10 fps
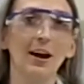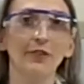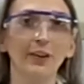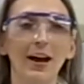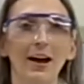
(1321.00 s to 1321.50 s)
that I
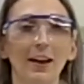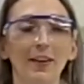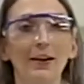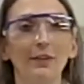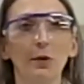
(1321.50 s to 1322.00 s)
forget, and
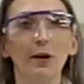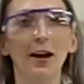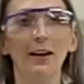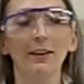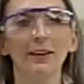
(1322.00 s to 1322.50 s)
that's
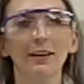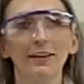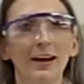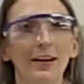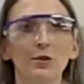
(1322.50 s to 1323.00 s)
okay.
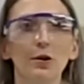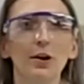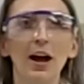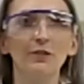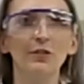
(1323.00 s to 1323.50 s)
You
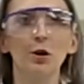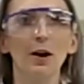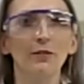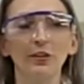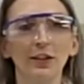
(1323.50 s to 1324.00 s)
don't have to know
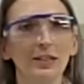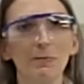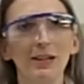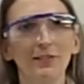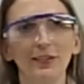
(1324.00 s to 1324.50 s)
everything to
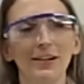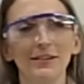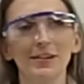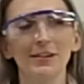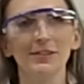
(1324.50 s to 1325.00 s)
be a scientist.